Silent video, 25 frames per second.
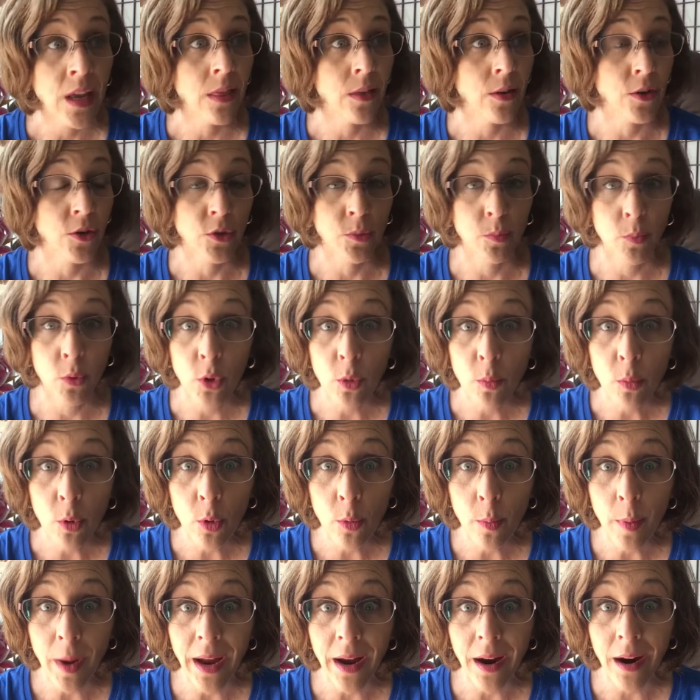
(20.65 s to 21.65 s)
there's Boo
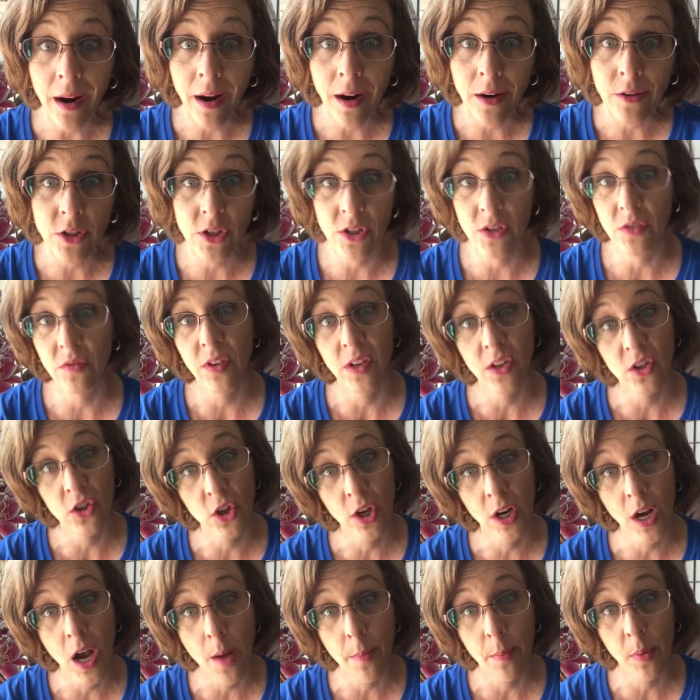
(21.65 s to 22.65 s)
Boo Bear just
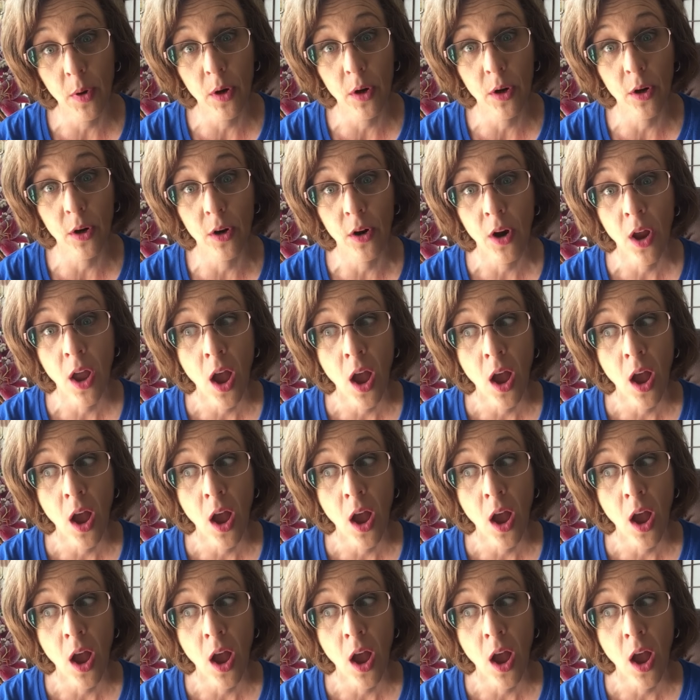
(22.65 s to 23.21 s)
finishing up her